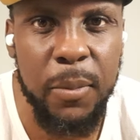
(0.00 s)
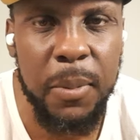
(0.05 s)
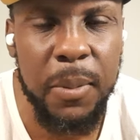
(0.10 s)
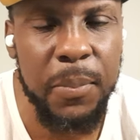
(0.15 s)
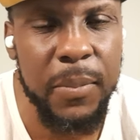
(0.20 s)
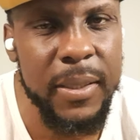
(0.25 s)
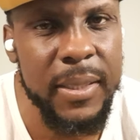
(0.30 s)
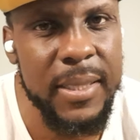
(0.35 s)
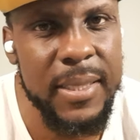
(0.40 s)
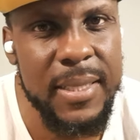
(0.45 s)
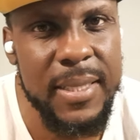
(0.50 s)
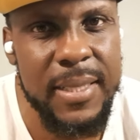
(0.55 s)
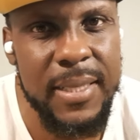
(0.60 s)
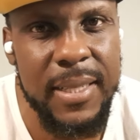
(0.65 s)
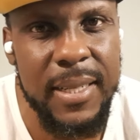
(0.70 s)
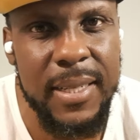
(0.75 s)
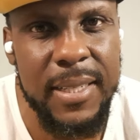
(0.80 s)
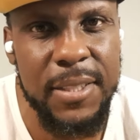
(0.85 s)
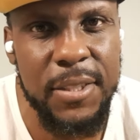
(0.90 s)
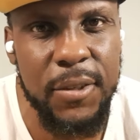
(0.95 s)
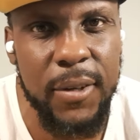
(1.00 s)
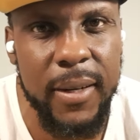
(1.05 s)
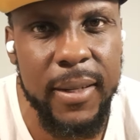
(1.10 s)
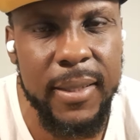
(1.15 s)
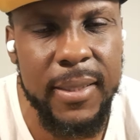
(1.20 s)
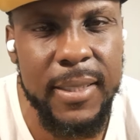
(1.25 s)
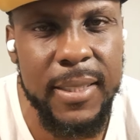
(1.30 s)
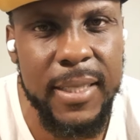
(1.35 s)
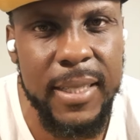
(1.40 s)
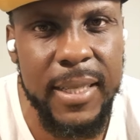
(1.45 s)
probably this is the
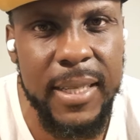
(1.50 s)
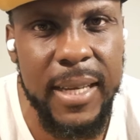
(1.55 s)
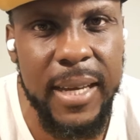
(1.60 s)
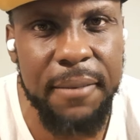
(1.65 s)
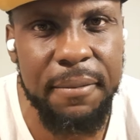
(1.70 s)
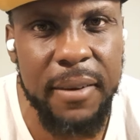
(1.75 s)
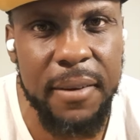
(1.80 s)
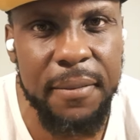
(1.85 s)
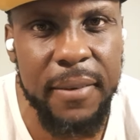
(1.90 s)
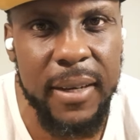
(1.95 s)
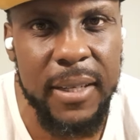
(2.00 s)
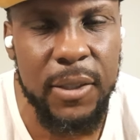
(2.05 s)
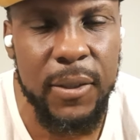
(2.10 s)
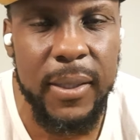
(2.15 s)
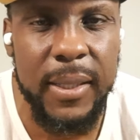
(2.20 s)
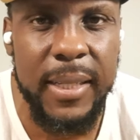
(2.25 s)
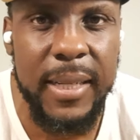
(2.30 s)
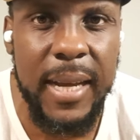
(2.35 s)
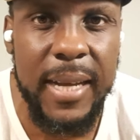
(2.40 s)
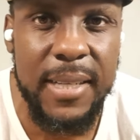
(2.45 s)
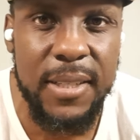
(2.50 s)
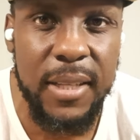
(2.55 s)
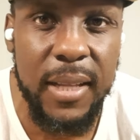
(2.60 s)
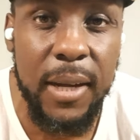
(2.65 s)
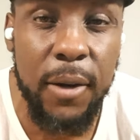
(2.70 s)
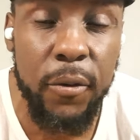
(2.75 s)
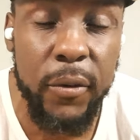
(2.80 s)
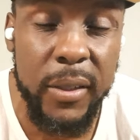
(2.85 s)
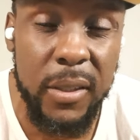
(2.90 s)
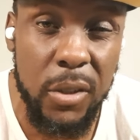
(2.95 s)
strategy the EFF actually has
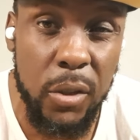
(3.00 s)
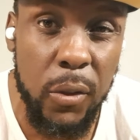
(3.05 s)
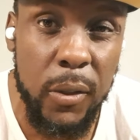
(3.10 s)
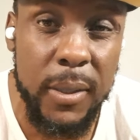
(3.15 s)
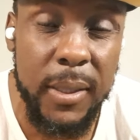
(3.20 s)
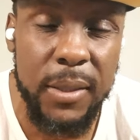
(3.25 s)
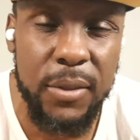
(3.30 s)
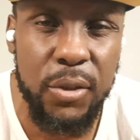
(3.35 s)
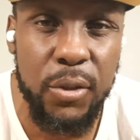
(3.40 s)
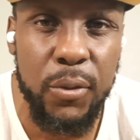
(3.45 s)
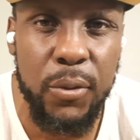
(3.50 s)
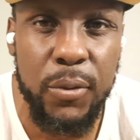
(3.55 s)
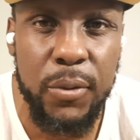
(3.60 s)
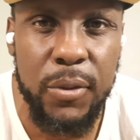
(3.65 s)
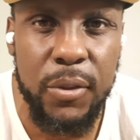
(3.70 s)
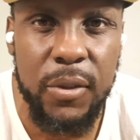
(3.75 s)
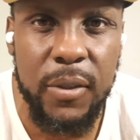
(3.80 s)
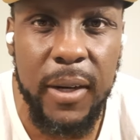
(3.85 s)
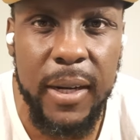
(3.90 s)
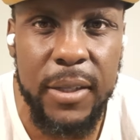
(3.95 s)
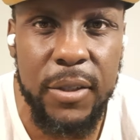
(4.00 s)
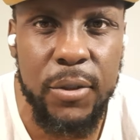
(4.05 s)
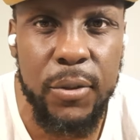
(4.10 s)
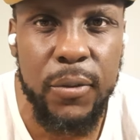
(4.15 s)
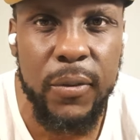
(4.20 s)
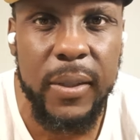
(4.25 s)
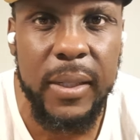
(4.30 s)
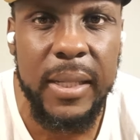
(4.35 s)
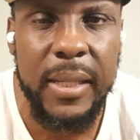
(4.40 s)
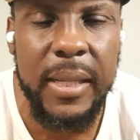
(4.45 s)
now resorted to to try to
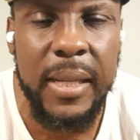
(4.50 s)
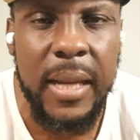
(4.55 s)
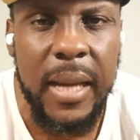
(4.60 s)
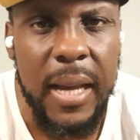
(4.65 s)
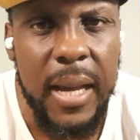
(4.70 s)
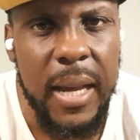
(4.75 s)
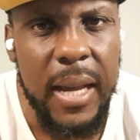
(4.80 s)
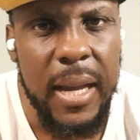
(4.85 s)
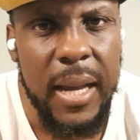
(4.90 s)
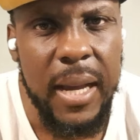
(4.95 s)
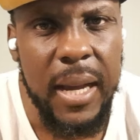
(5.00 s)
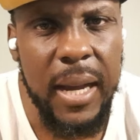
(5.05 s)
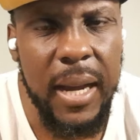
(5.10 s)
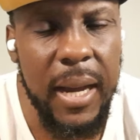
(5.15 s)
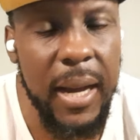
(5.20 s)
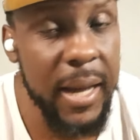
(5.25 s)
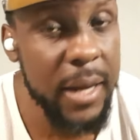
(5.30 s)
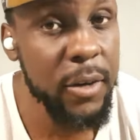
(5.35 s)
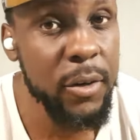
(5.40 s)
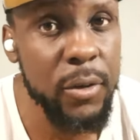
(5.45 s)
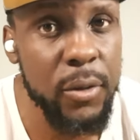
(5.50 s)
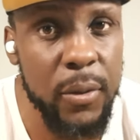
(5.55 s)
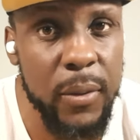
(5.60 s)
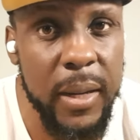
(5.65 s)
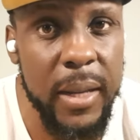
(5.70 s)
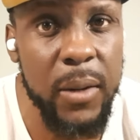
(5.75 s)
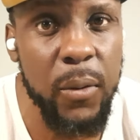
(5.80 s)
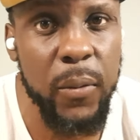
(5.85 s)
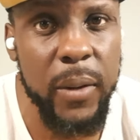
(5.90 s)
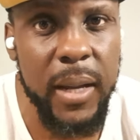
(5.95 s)
really. I don't know
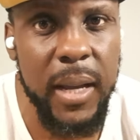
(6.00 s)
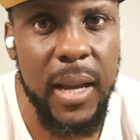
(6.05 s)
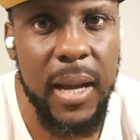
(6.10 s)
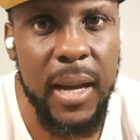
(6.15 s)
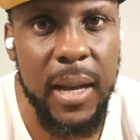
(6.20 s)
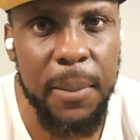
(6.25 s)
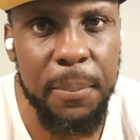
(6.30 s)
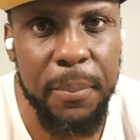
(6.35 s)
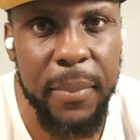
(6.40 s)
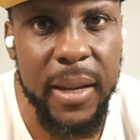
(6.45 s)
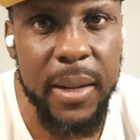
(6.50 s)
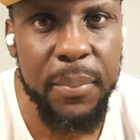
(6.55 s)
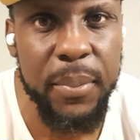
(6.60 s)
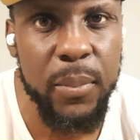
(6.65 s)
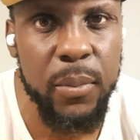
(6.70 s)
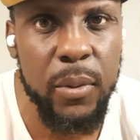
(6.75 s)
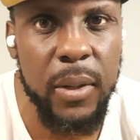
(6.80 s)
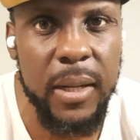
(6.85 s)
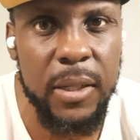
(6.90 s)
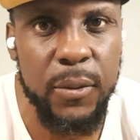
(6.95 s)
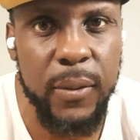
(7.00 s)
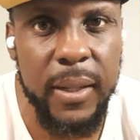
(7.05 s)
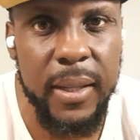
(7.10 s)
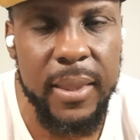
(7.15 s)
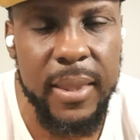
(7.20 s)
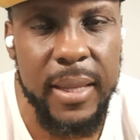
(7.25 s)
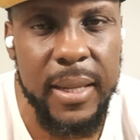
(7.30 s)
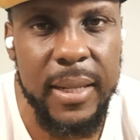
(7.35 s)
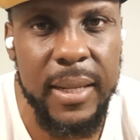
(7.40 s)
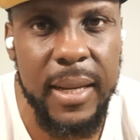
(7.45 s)
anyway. Uh, many people
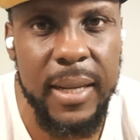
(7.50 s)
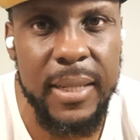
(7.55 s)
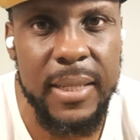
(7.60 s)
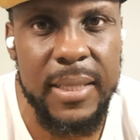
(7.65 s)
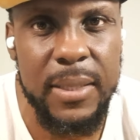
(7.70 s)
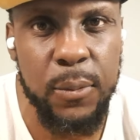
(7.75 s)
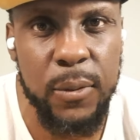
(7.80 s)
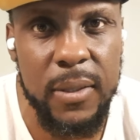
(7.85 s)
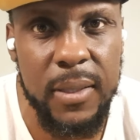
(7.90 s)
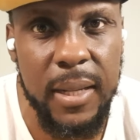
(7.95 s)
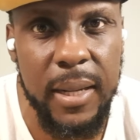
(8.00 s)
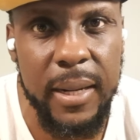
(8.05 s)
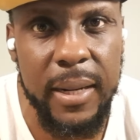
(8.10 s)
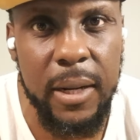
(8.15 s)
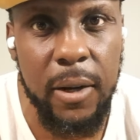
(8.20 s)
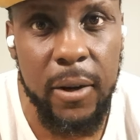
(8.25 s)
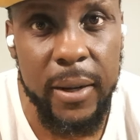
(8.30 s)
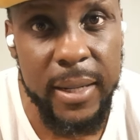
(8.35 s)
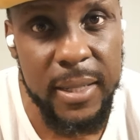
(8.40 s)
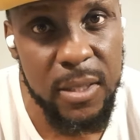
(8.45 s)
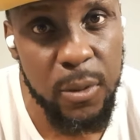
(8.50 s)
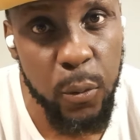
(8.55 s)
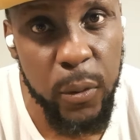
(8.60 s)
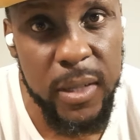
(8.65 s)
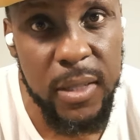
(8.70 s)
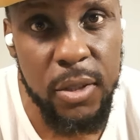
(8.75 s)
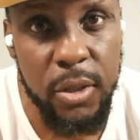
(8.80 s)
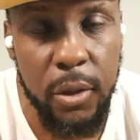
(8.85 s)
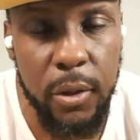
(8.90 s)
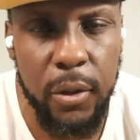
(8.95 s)
actually think that this was an honest
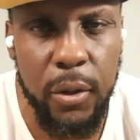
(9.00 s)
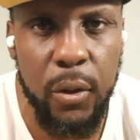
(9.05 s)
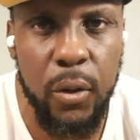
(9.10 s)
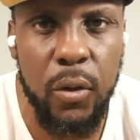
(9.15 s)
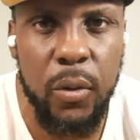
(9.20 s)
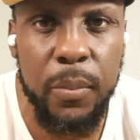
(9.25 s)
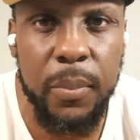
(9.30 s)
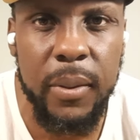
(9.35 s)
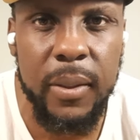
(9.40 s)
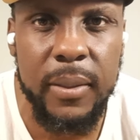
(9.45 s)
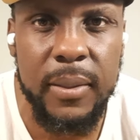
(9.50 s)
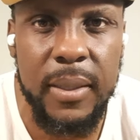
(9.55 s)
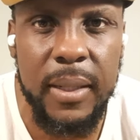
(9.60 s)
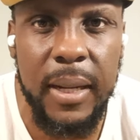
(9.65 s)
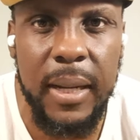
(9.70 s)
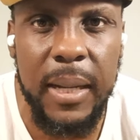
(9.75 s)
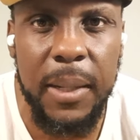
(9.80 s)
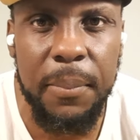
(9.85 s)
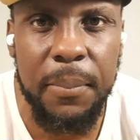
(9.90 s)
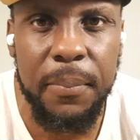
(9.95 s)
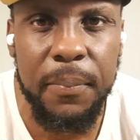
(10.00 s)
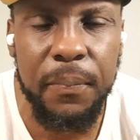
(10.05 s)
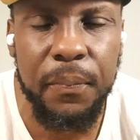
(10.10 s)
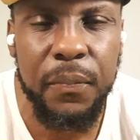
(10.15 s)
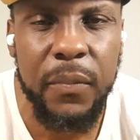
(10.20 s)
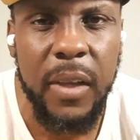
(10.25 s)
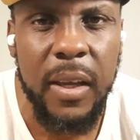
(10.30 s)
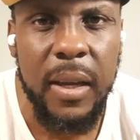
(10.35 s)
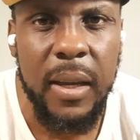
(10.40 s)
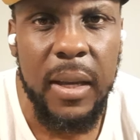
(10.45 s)
question though, but
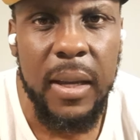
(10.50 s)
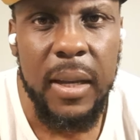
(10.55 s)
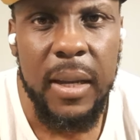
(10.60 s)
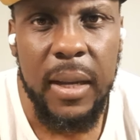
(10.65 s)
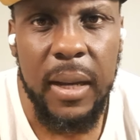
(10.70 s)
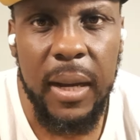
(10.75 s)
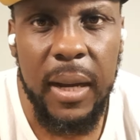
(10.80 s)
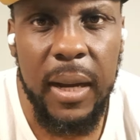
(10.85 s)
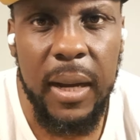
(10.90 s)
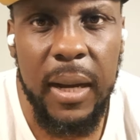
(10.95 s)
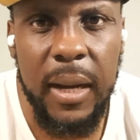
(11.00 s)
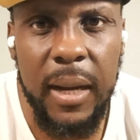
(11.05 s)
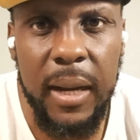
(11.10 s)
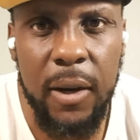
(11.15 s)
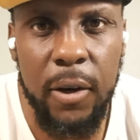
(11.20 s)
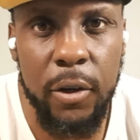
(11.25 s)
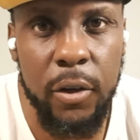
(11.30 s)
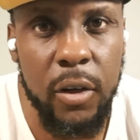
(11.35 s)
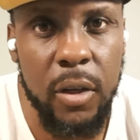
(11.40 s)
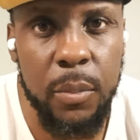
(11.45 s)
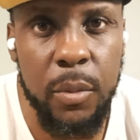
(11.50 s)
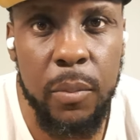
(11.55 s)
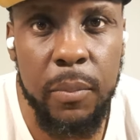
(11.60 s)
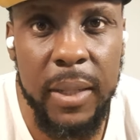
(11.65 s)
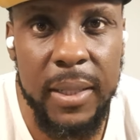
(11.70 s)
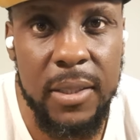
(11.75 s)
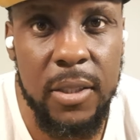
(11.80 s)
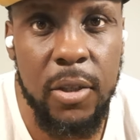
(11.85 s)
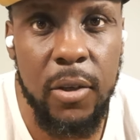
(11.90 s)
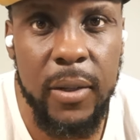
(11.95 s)
um, uh, Honorable
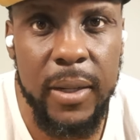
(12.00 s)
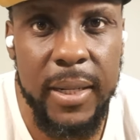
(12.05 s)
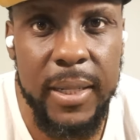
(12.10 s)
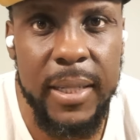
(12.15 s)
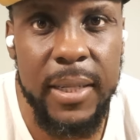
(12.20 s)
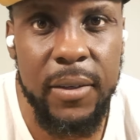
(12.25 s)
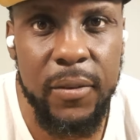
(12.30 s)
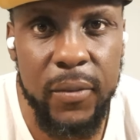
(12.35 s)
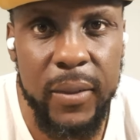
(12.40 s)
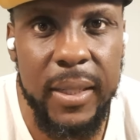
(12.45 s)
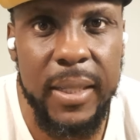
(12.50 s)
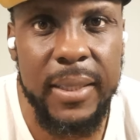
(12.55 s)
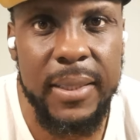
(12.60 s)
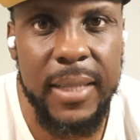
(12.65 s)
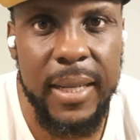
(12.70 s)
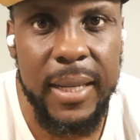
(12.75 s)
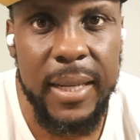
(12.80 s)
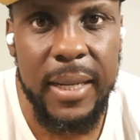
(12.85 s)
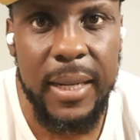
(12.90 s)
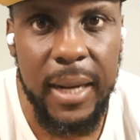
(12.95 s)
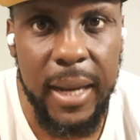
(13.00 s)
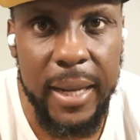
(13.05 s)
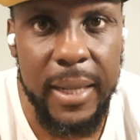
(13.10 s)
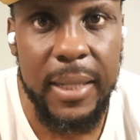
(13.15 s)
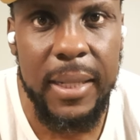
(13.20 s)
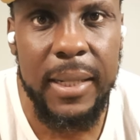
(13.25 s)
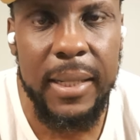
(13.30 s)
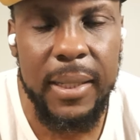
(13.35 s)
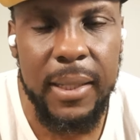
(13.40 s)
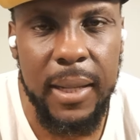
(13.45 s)
Matson, I didn't really take it
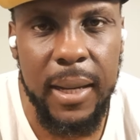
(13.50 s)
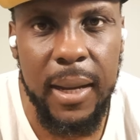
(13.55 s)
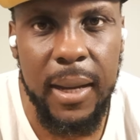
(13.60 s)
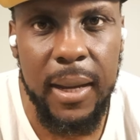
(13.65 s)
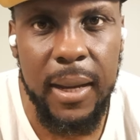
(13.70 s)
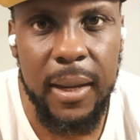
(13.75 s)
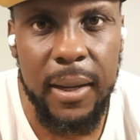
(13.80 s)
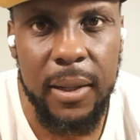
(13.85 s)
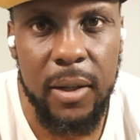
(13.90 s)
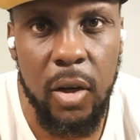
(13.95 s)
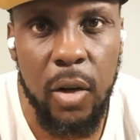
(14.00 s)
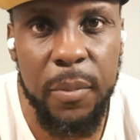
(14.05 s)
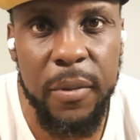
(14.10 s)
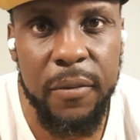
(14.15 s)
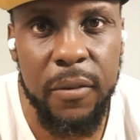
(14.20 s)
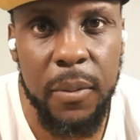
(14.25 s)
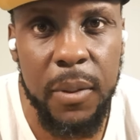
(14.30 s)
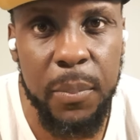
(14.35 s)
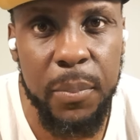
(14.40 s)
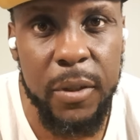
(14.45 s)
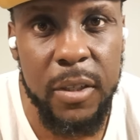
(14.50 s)
lightly. Uh, coming from the